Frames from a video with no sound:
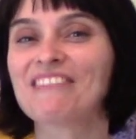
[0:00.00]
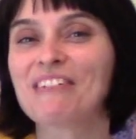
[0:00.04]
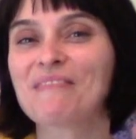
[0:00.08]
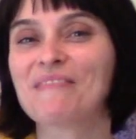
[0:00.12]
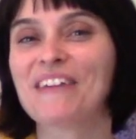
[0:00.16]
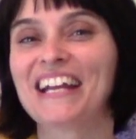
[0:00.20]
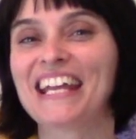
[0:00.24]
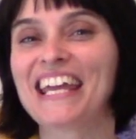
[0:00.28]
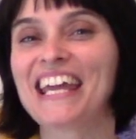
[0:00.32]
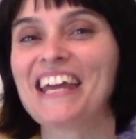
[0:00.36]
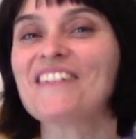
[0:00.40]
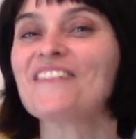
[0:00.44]

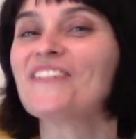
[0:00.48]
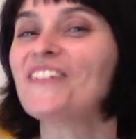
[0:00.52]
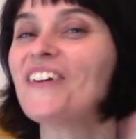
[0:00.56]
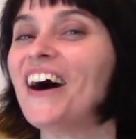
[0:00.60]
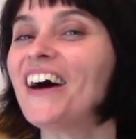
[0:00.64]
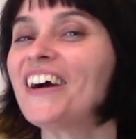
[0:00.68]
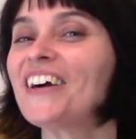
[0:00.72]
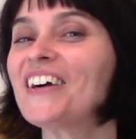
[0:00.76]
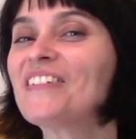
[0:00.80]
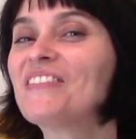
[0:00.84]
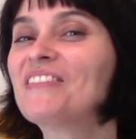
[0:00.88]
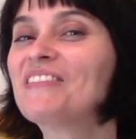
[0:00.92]
everybody,
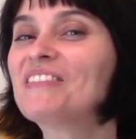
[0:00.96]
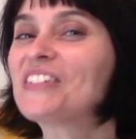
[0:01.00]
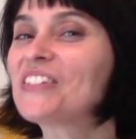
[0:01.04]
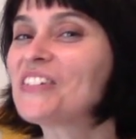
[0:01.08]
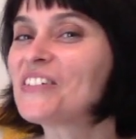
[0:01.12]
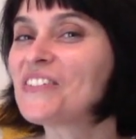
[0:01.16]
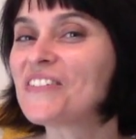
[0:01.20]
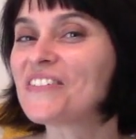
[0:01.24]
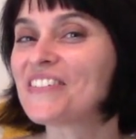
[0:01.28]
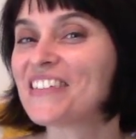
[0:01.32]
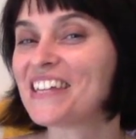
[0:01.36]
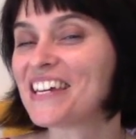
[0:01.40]
welcome
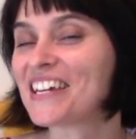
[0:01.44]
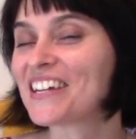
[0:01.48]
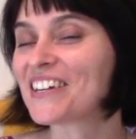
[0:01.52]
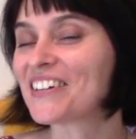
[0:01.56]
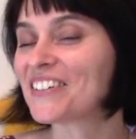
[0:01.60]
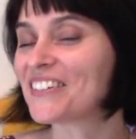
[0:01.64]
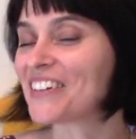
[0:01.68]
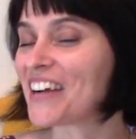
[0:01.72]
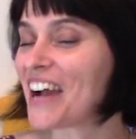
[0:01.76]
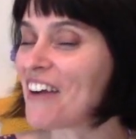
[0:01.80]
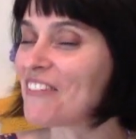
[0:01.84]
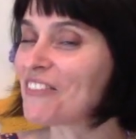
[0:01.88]
to the
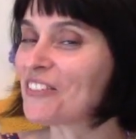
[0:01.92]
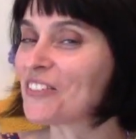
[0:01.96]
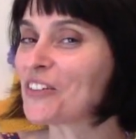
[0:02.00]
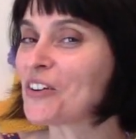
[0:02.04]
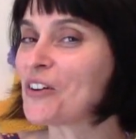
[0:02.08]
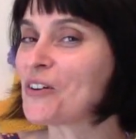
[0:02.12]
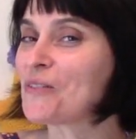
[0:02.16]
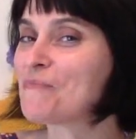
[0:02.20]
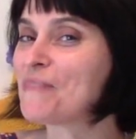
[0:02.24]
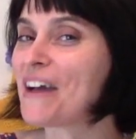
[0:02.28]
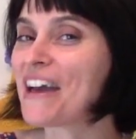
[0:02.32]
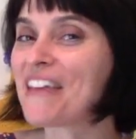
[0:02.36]
craft
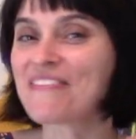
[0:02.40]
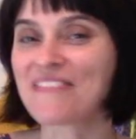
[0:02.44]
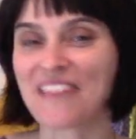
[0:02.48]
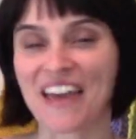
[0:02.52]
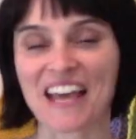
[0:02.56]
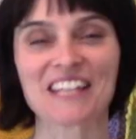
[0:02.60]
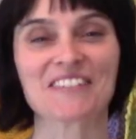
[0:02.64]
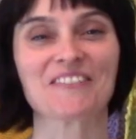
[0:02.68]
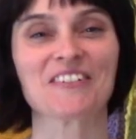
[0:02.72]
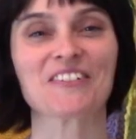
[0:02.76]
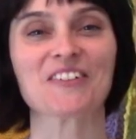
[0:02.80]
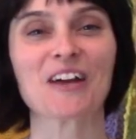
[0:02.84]
room and
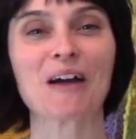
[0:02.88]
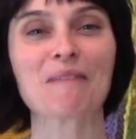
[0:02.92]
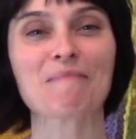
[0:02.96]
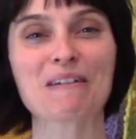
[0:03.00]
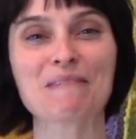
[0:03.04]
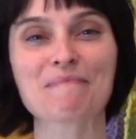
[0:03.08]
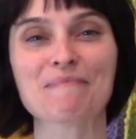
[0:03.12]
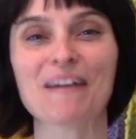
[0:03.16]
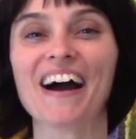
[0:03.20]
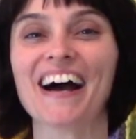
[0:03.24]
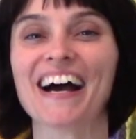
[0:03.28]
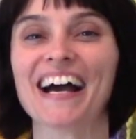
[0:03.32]
thanks for
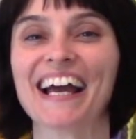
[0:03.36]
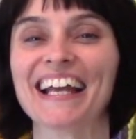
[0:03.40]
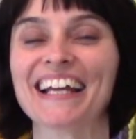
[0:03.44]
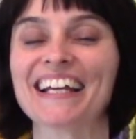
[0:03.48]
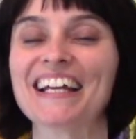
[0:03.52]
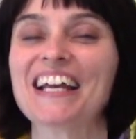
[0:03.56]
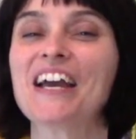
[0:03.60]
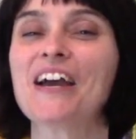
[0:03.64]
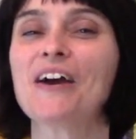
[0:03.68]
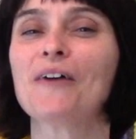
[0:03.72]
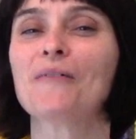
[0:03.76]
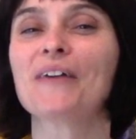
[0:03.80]
dropping
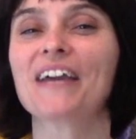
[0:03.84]
by.